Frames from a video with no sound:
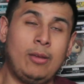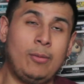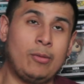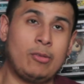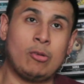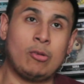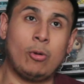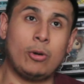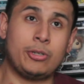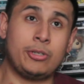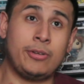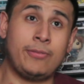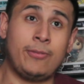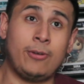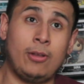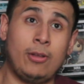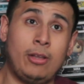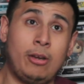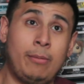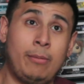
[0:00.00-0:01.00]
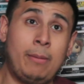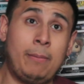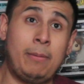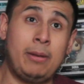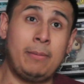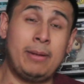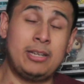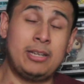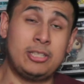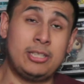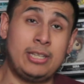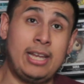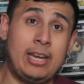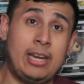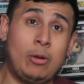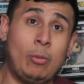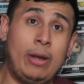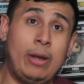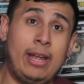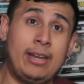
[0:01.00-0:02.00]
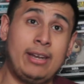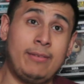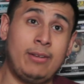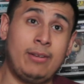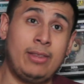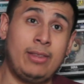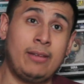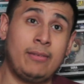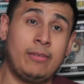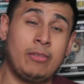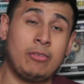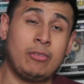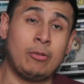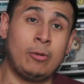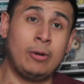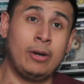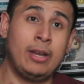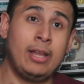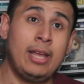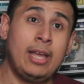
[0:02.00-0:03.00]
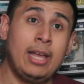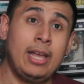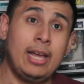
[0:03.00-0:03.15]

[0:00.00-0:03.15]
He was tortured for a little bit, but he managed to get away and everything of the sort.